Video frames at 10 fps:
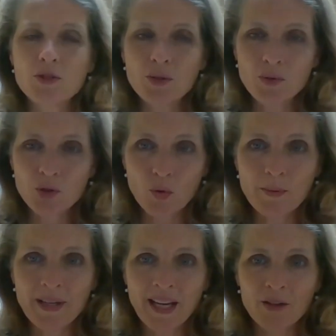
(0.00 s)
to enjoy
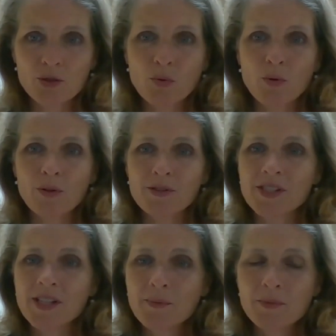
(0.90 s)
being
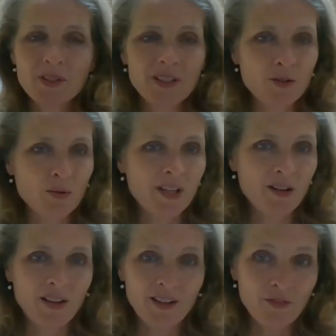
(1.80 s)
outdoors. Particularly, North
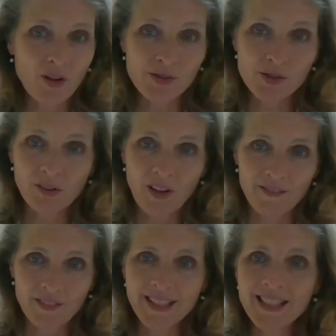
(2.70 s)
Carolina falls are
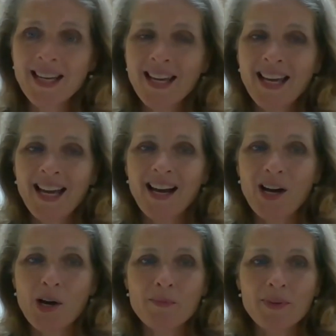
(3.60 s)
lovely,
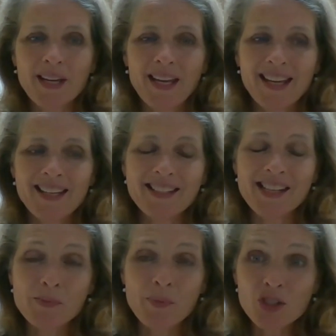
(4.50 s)
and
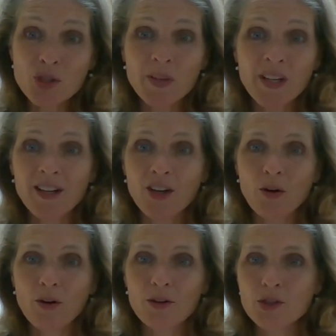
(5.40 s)
as much as we can
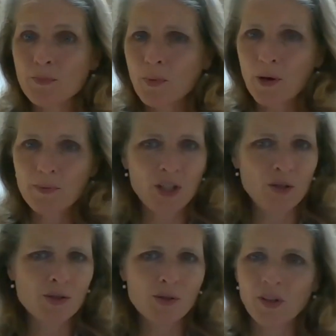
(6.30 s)
encourage
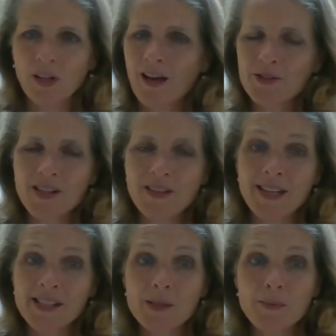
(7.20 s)
barbecues, grill outs, and
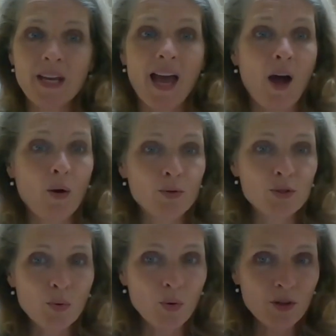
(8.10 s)
things to be
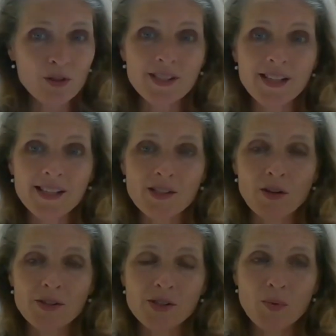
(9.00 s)
outdoors as
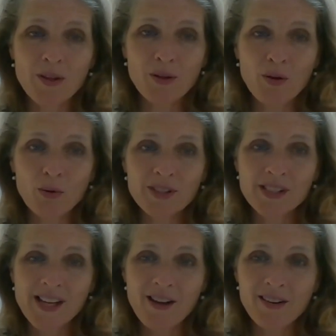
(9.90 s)
long as the weather holds
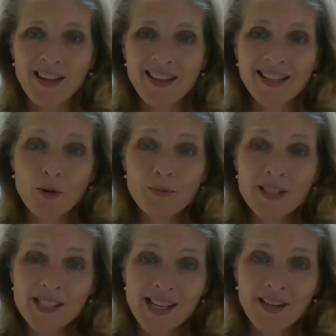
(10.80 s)
out, I think that would be
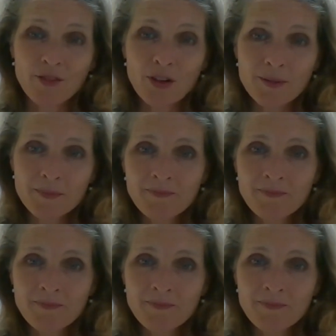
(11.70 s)
safer,